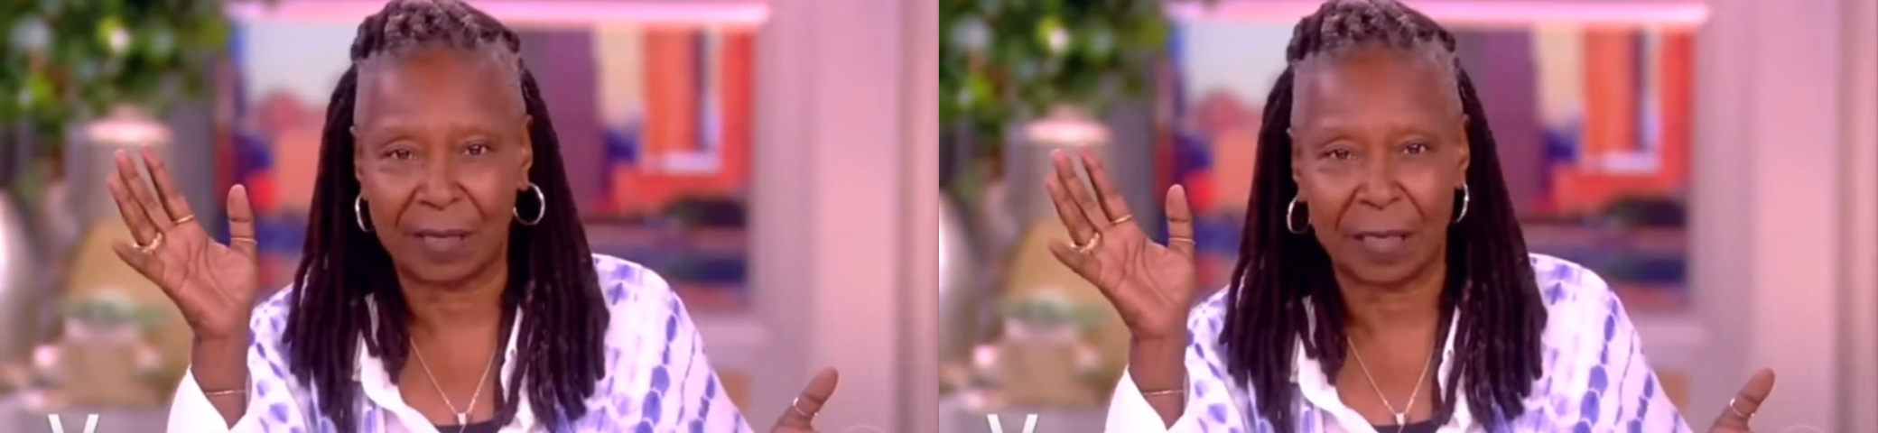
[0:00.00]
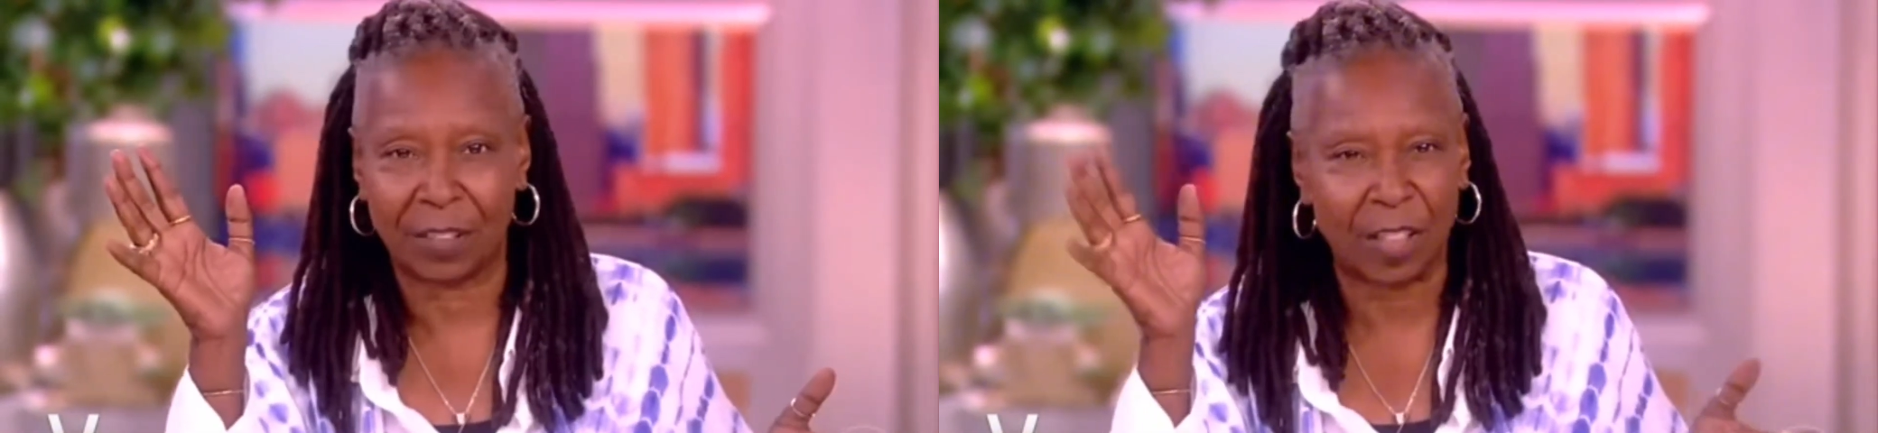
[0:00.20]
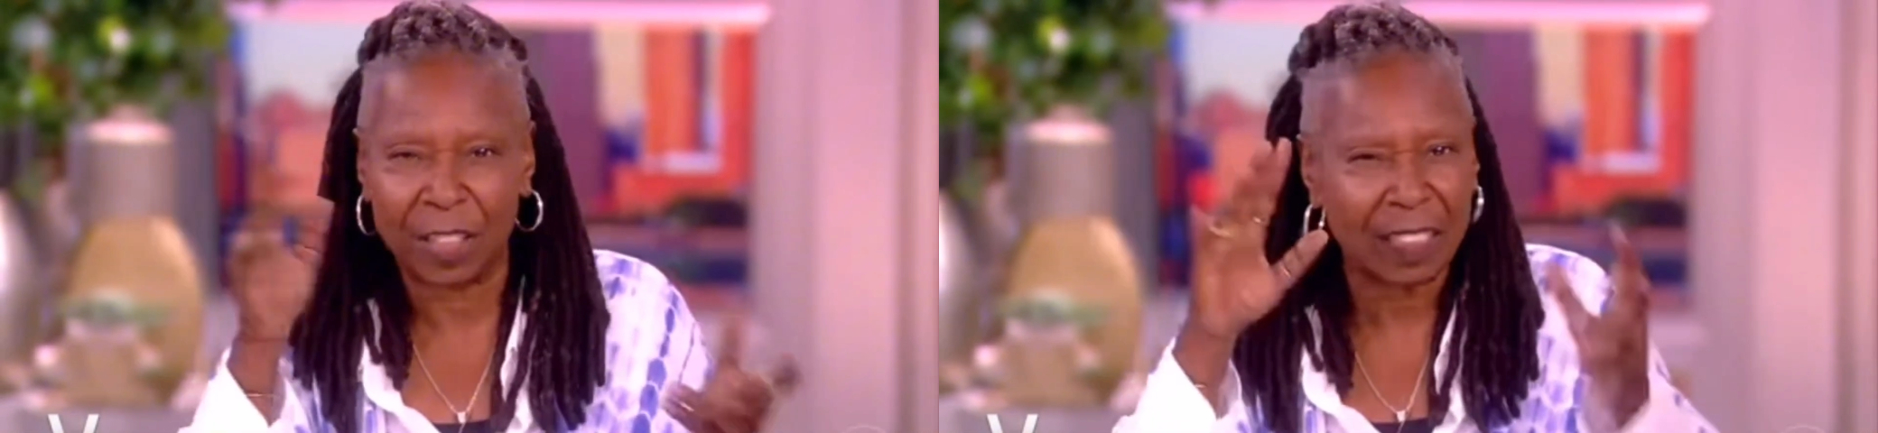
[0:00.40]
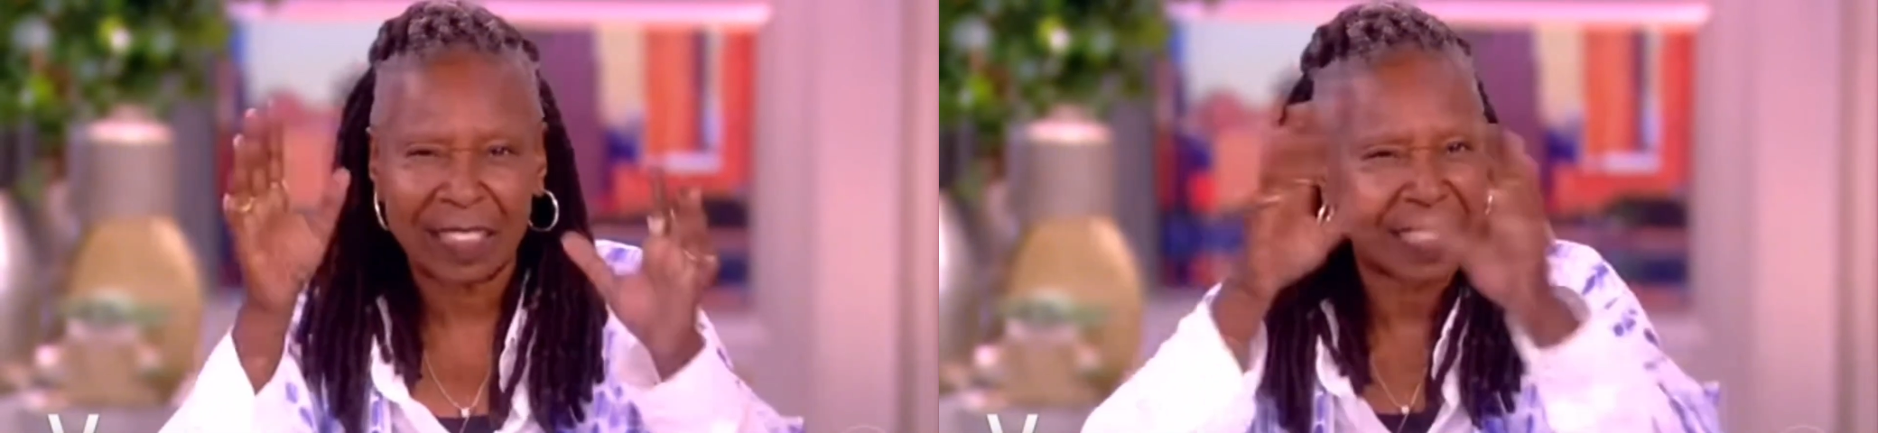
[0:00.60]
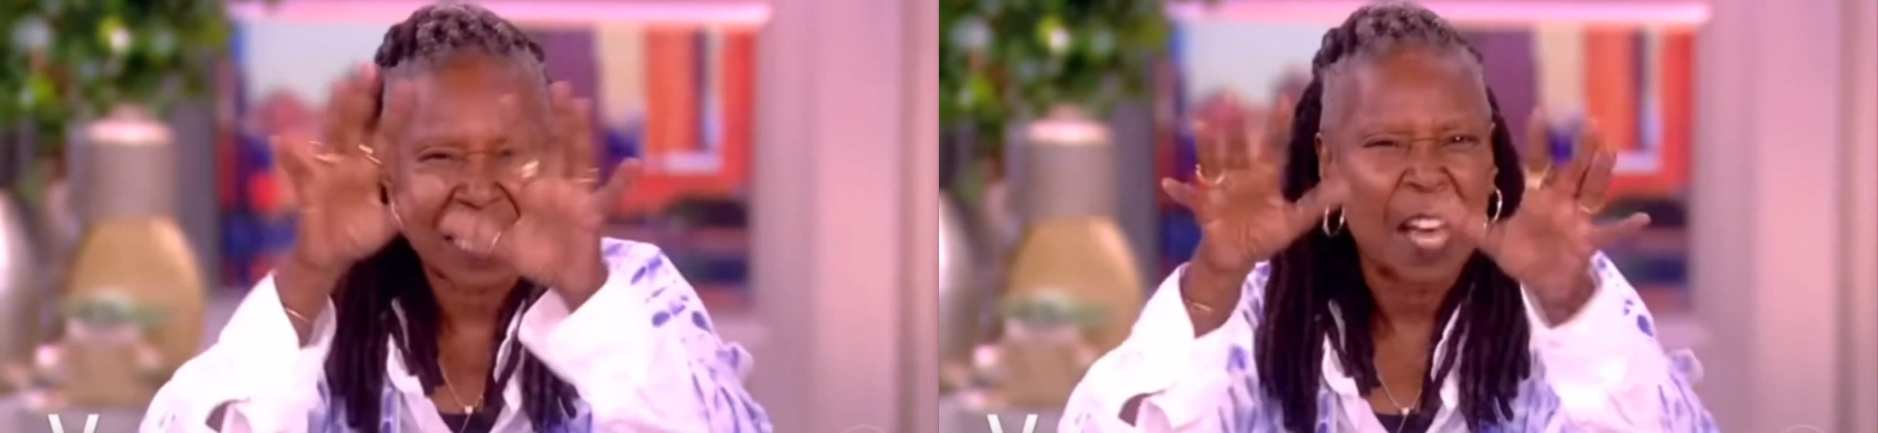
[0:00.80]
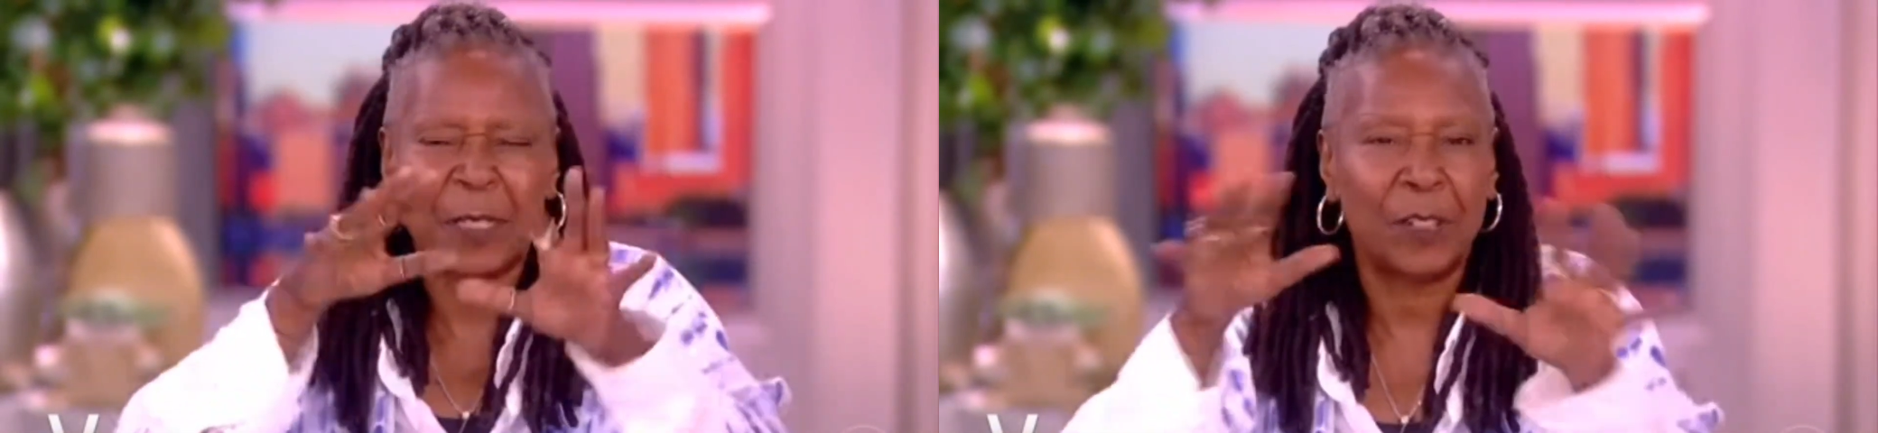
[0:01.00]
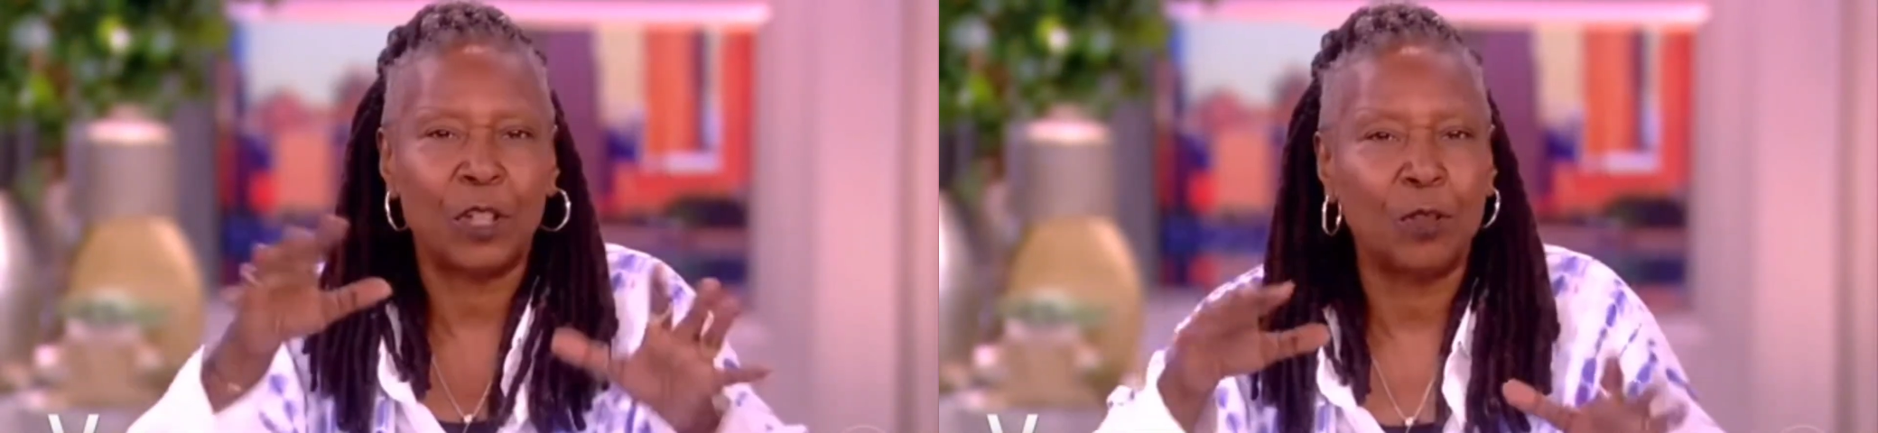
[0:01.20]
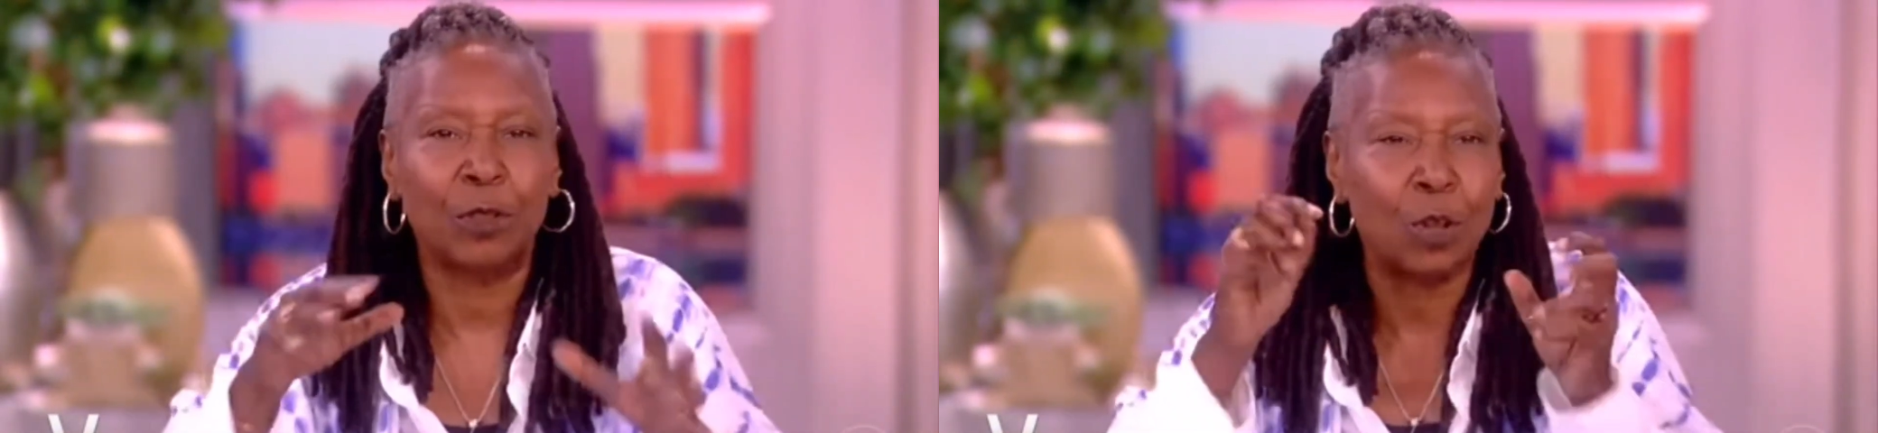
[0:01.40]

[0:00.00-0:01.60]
See, she, this is nothing new.